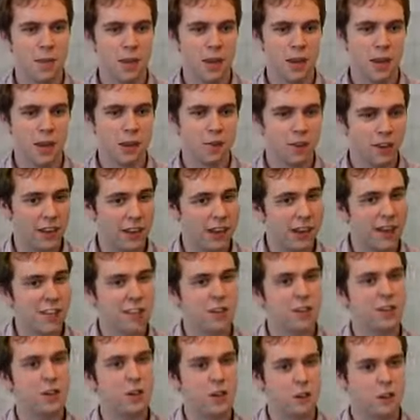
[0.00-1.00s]
In
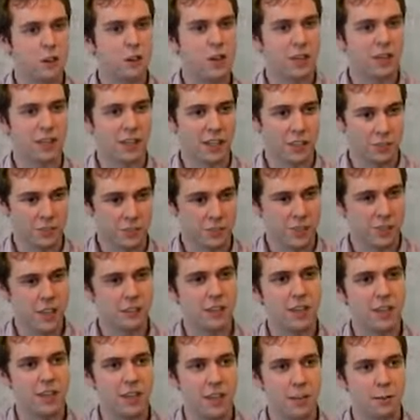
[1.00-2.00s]
relation to your project
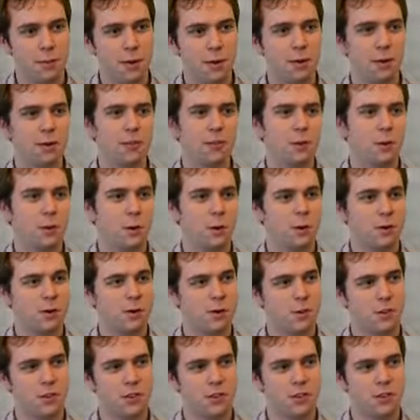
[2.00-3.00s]
specifically, but also all
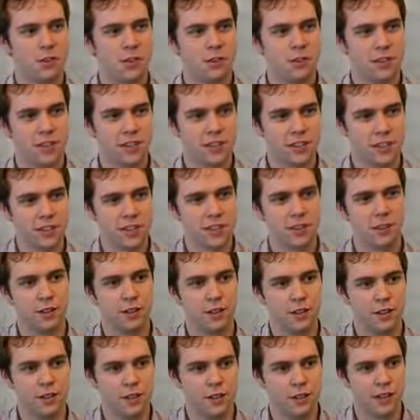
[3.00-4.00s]
sorts of different
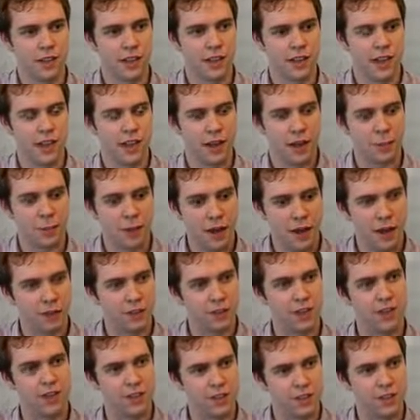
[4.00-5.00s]
skills about
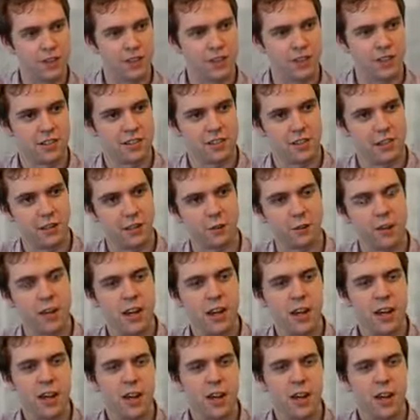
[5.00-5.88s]
research itself.